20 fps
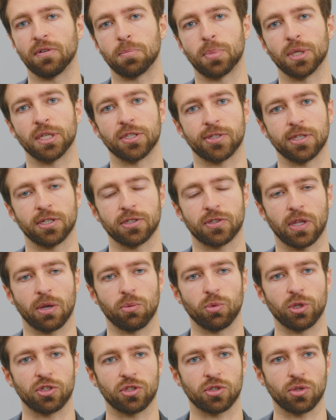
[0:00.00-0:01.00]
business that
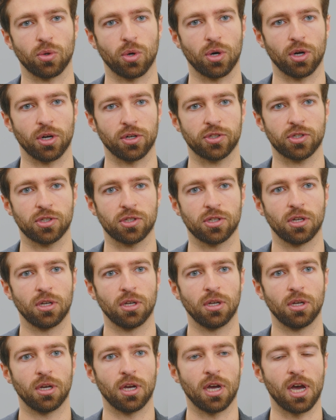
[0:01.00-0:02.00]
we sourced
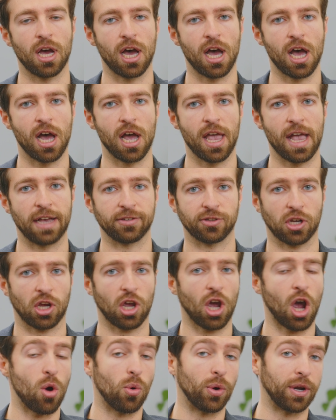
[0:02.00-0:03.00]
as a
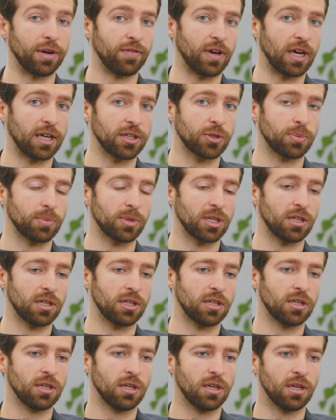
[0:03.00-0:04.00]
co-investment
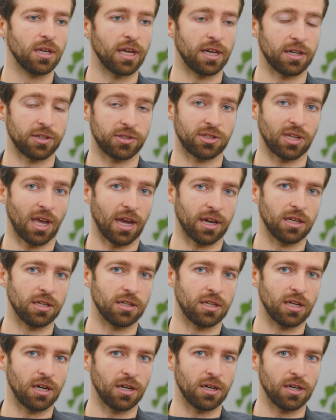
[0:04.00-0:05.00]
and a
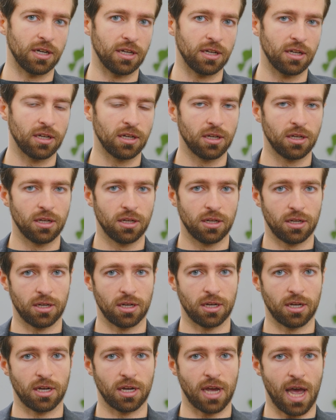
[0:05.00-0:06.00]
secondary
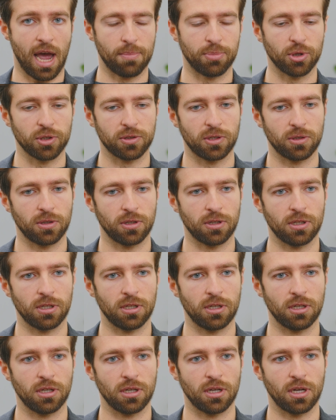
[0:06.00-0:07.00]

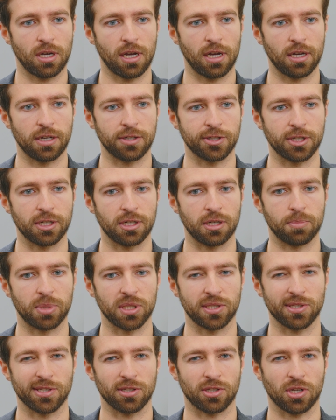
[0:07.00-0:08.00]
opportunity is in a
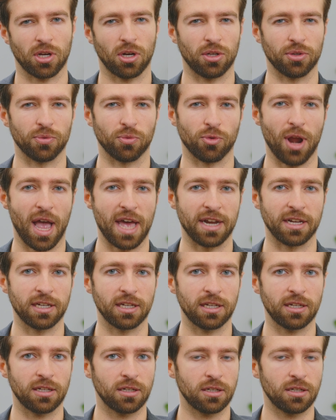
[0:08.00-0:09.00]
business called Reddit.